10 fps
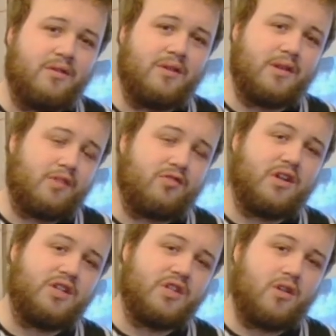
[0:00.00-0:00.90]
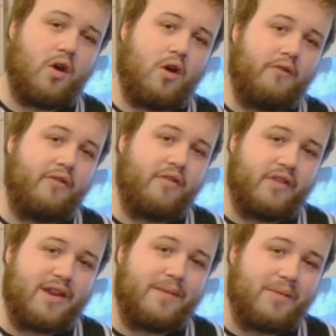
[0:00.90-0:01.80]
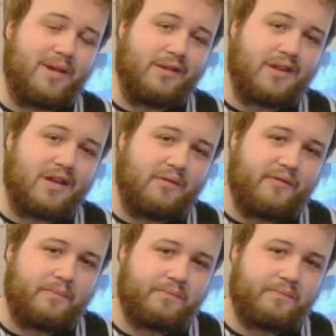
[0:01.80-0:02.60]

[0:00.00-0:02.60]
the destruction of the temple itself.